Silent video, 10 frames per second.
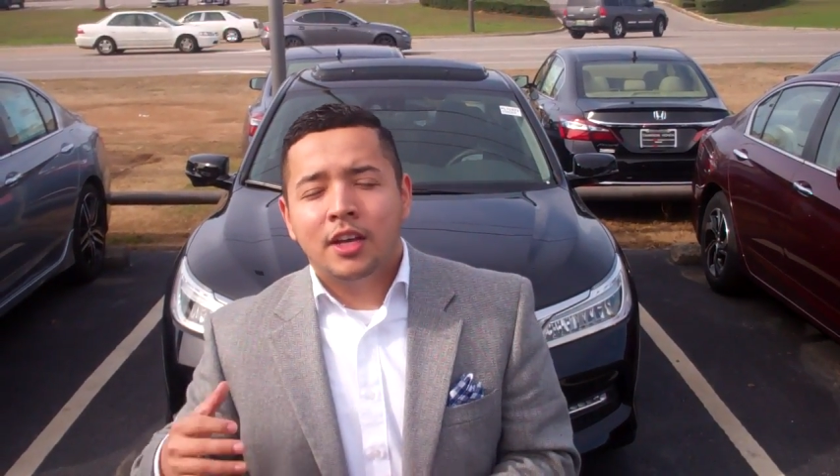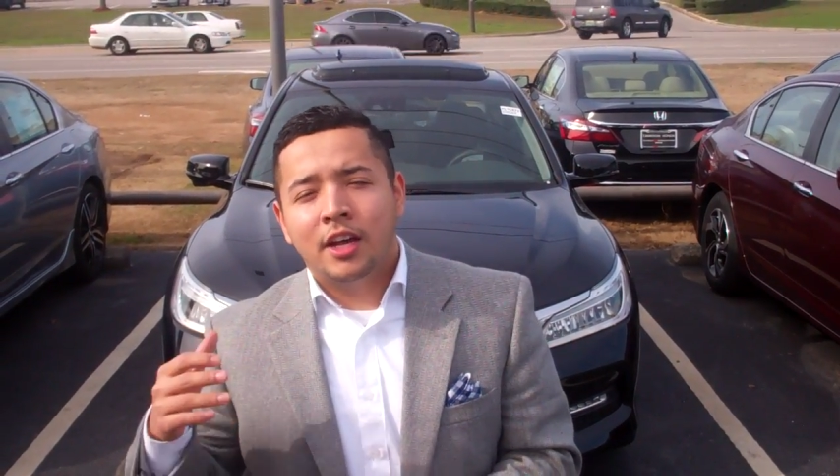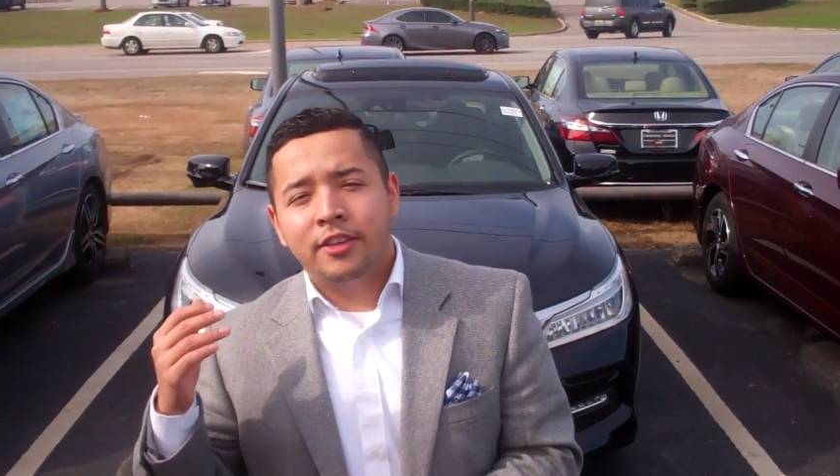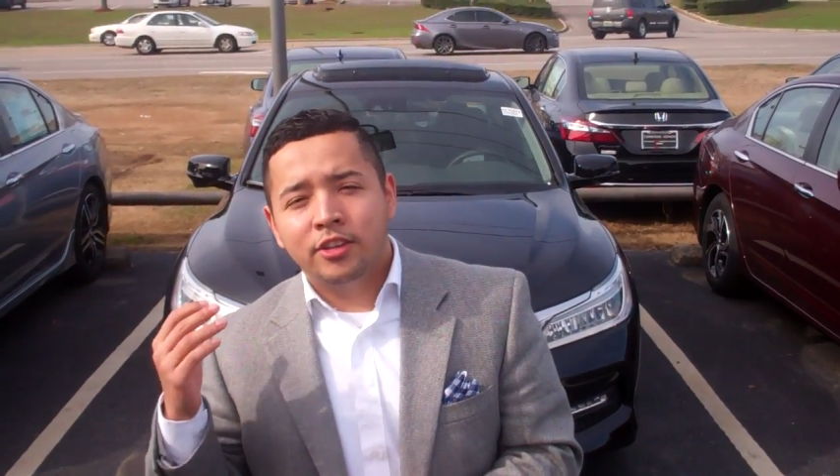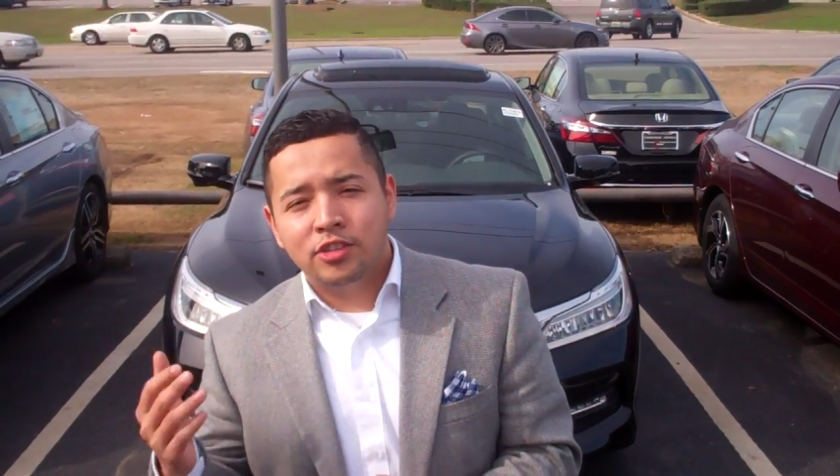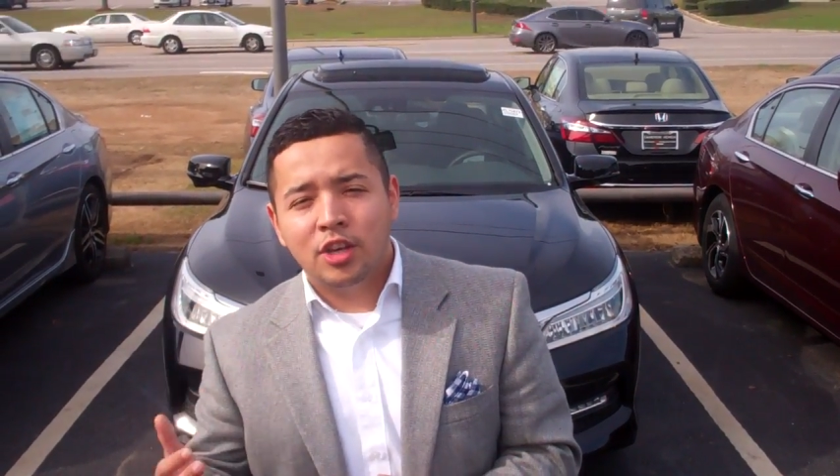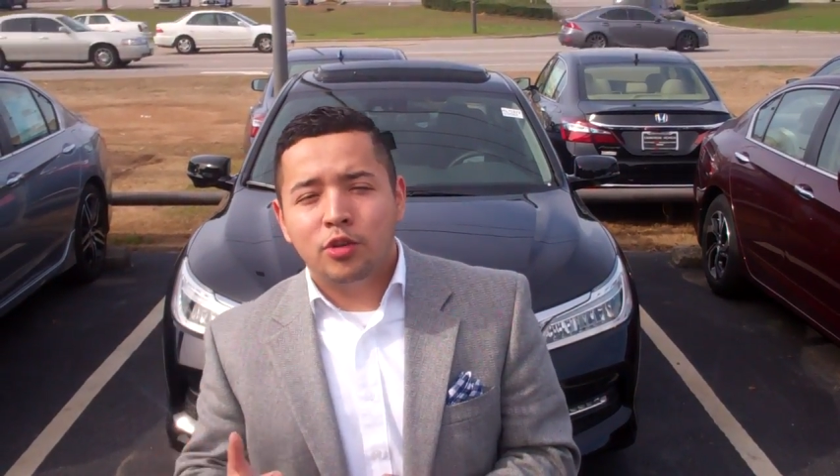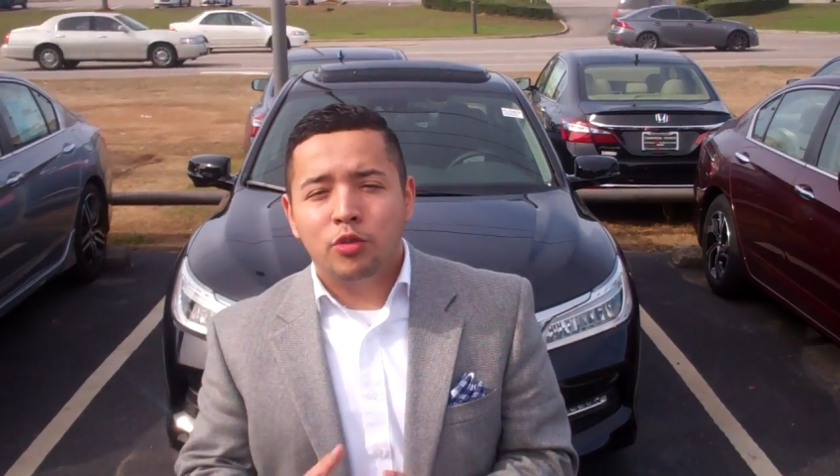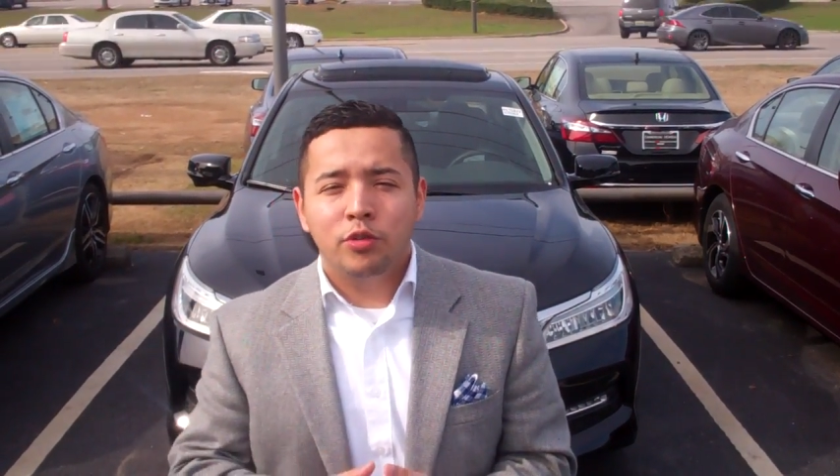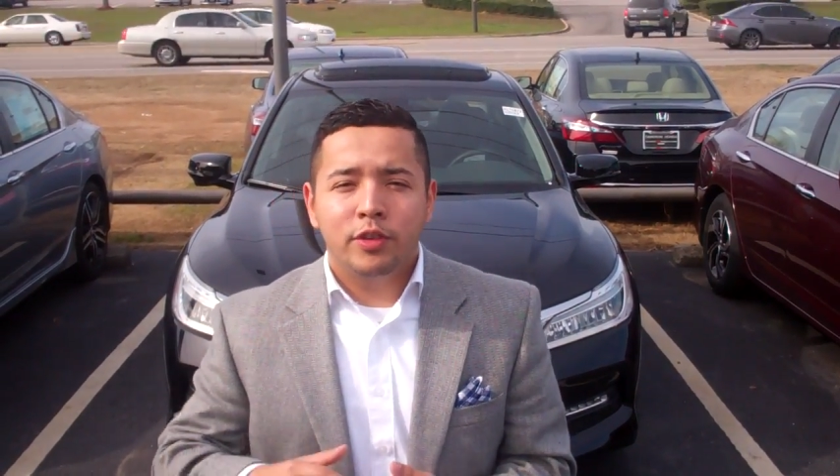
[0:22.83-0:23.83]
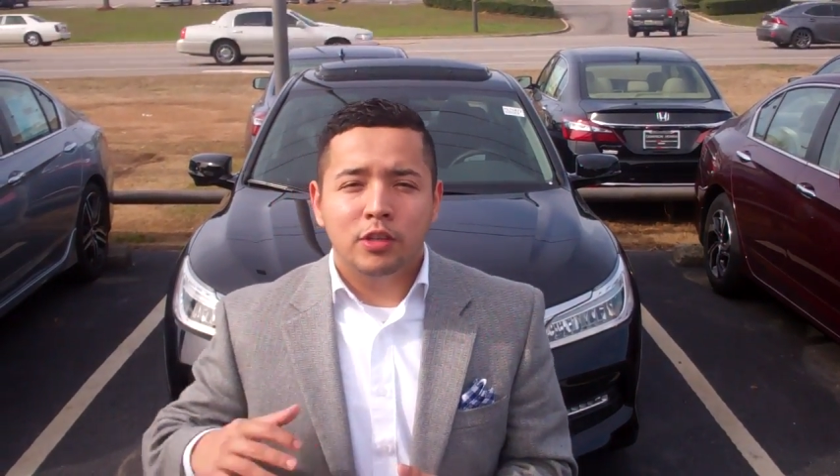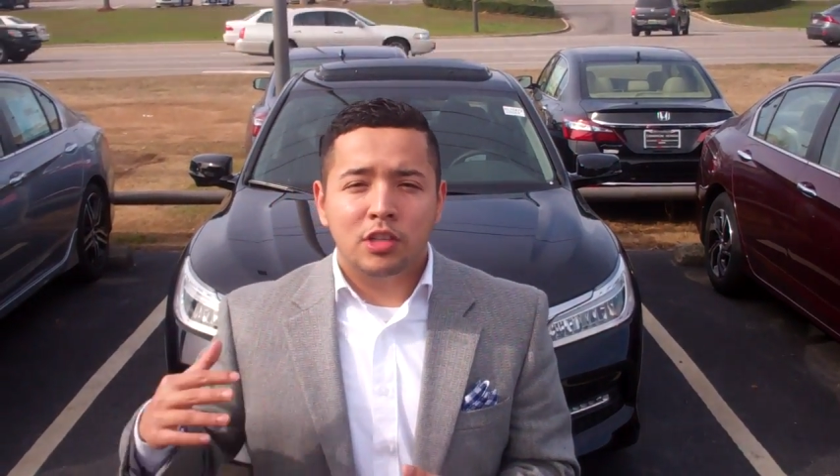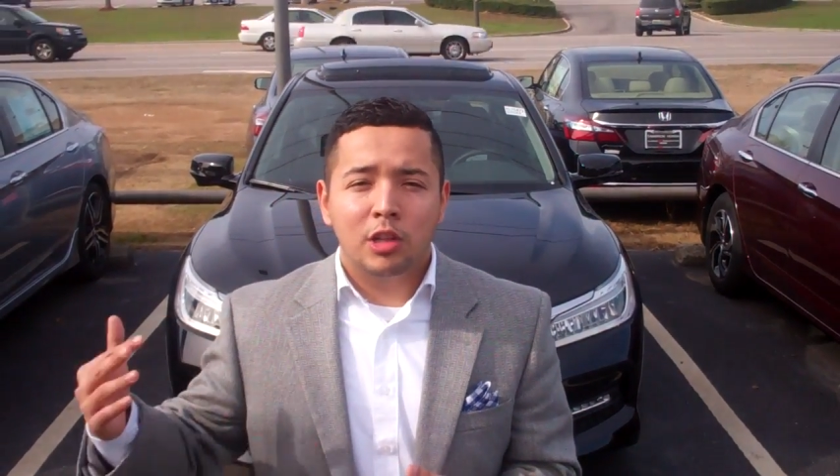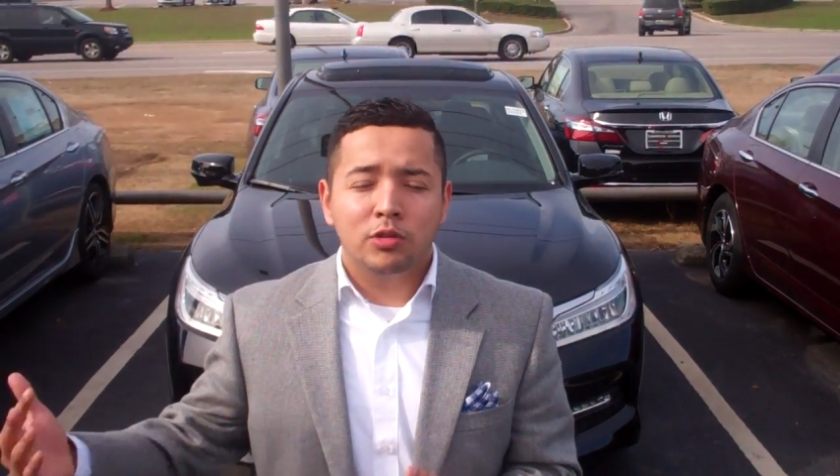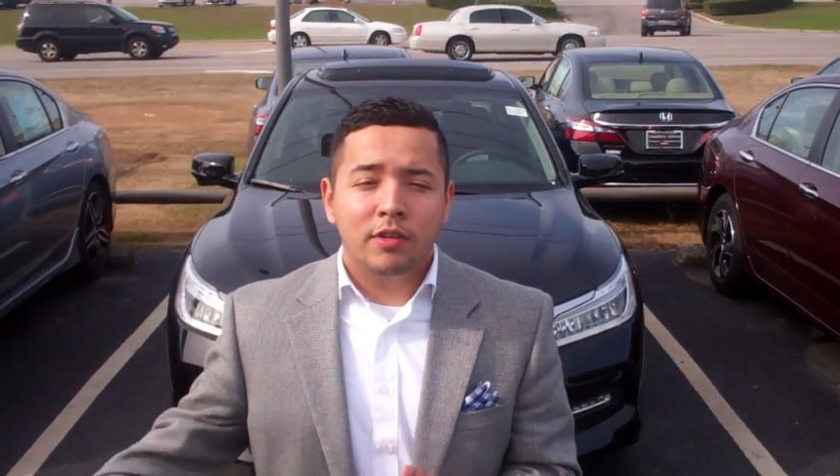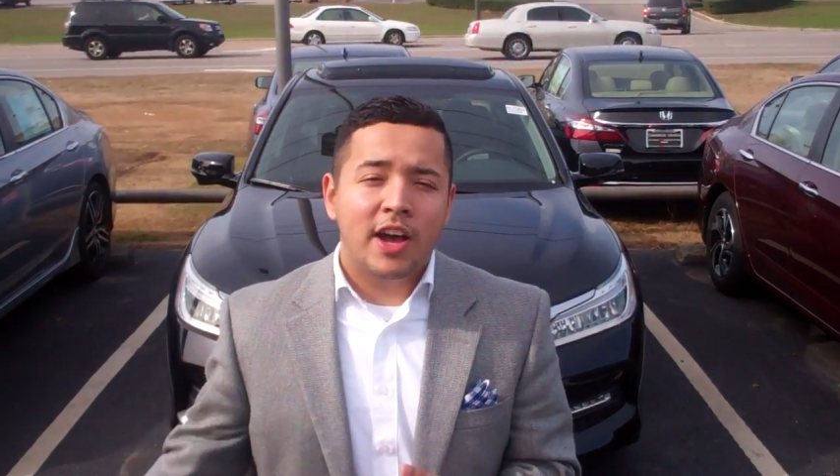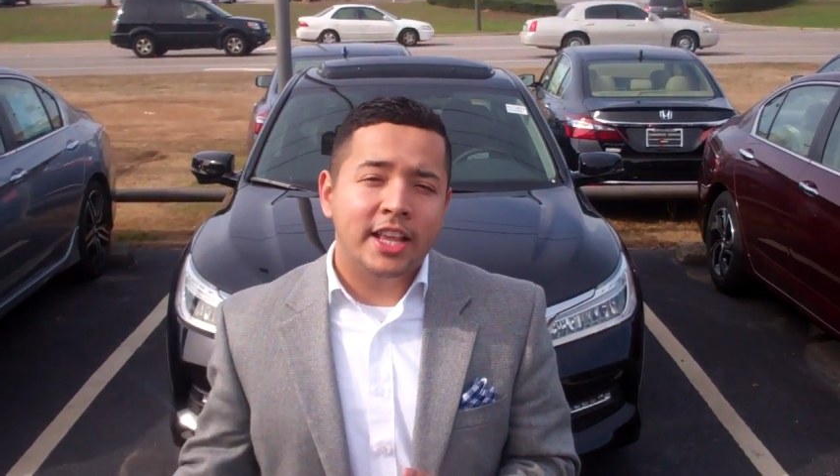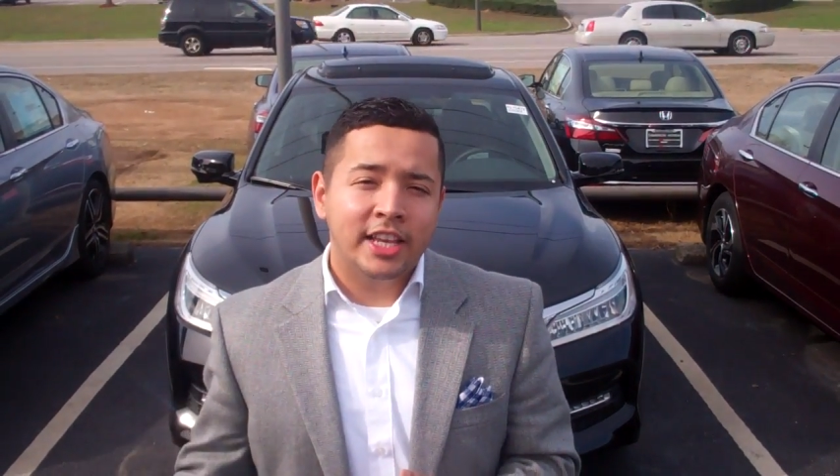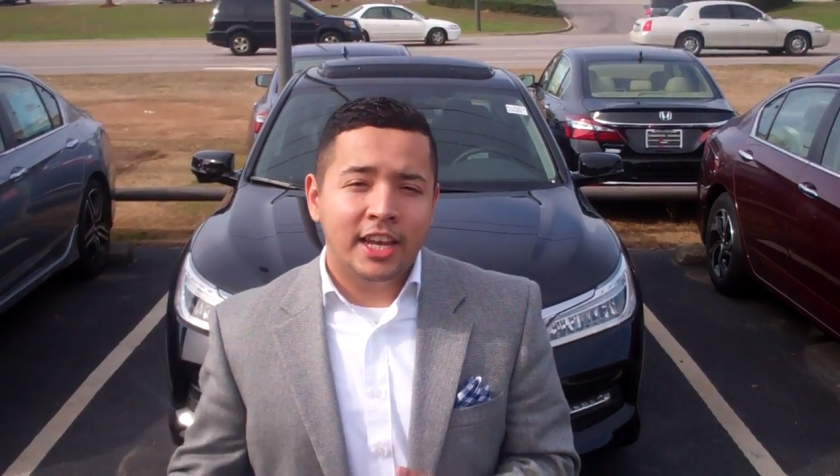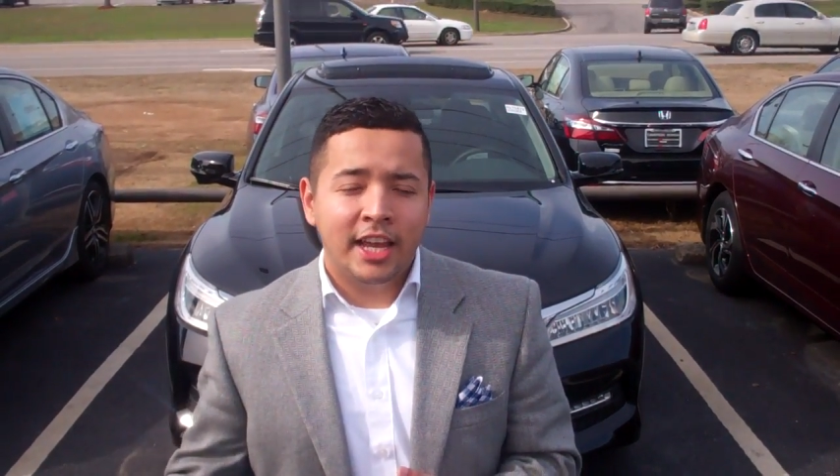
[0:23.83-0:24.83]
uh, the sunroof, the exclusive
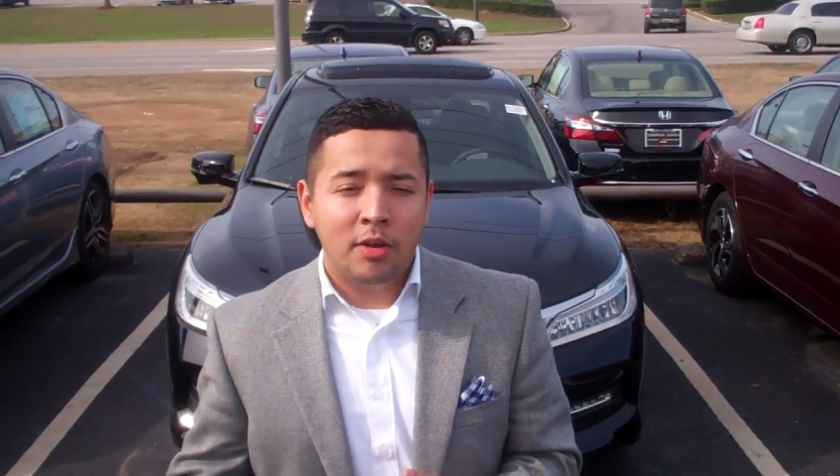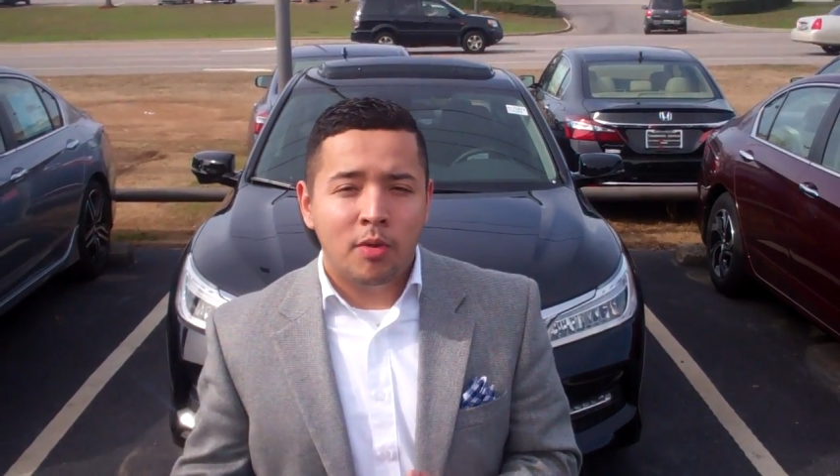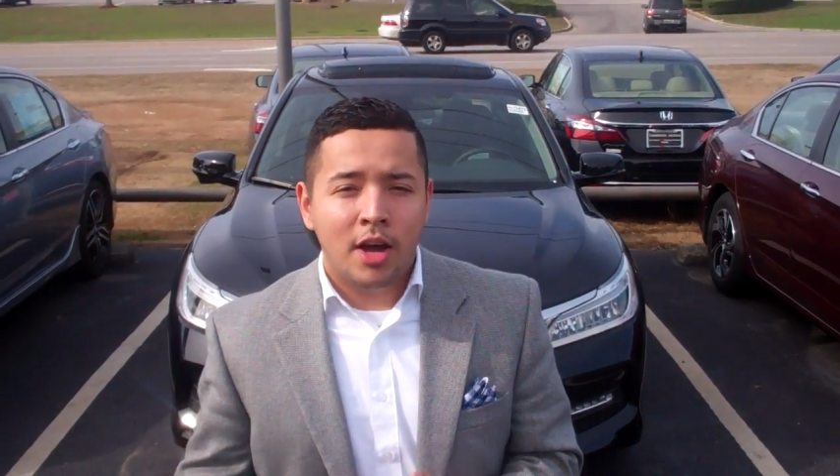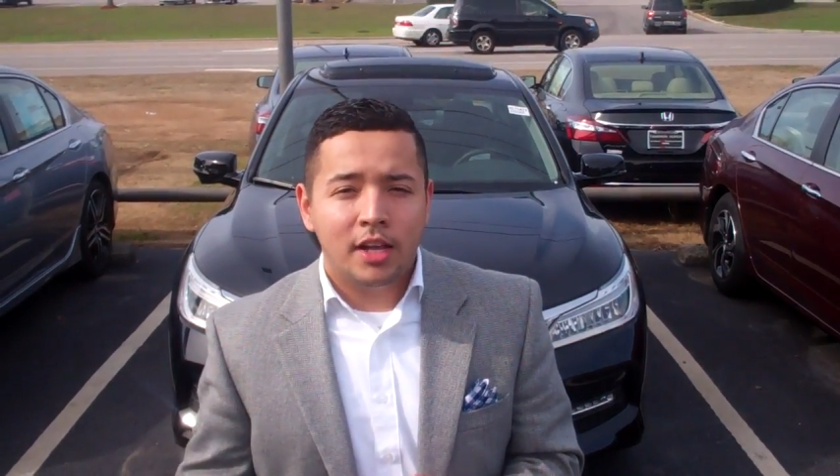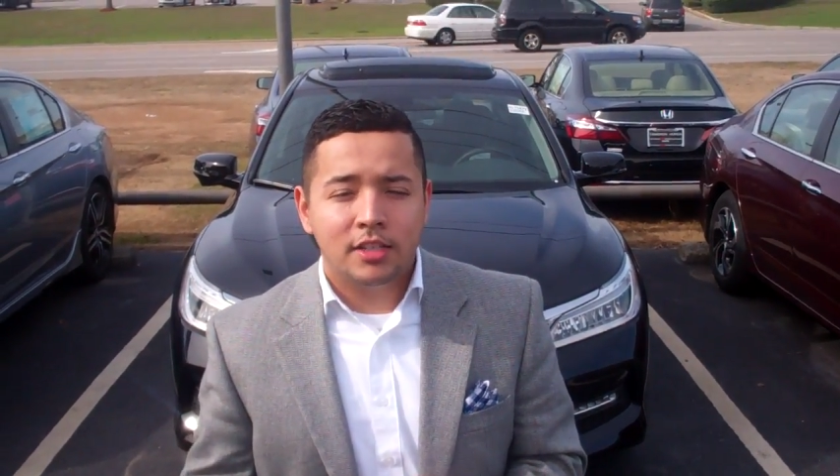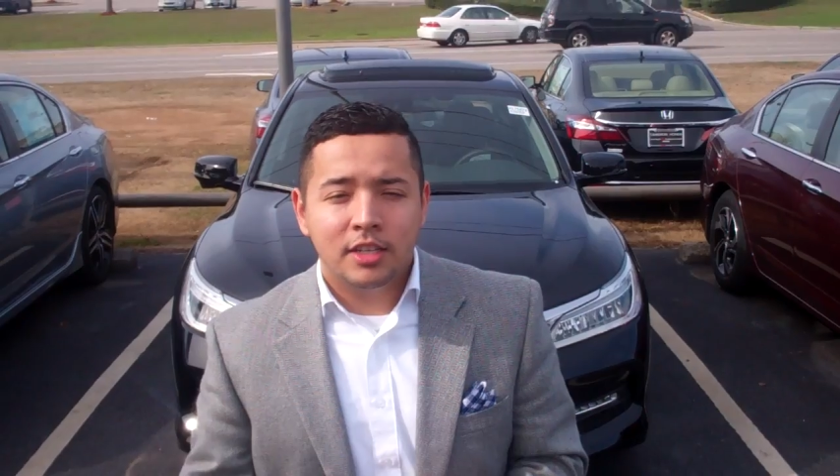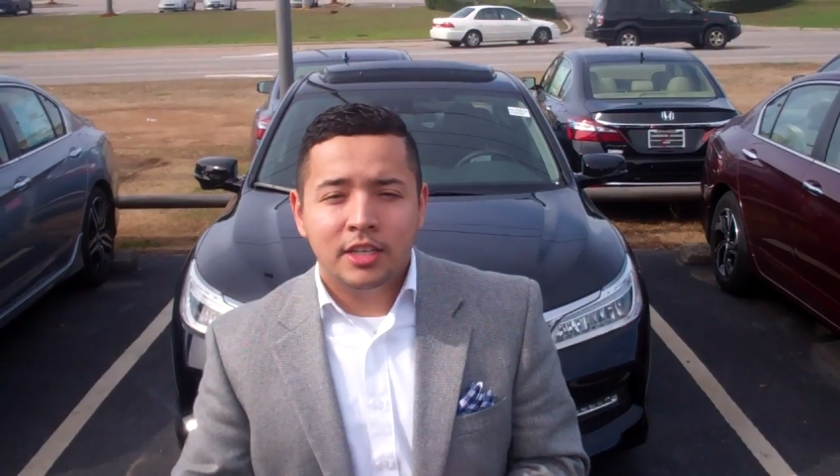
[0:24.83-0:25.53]
Honda Lane Watch,